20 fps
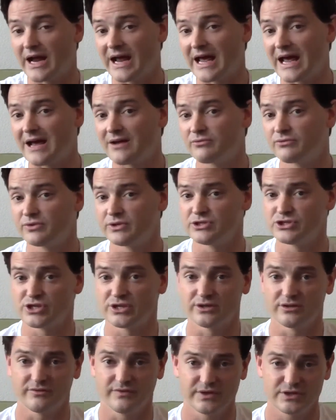average
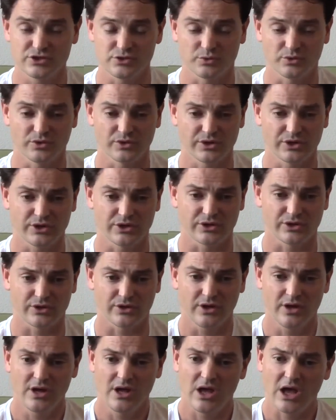individual here.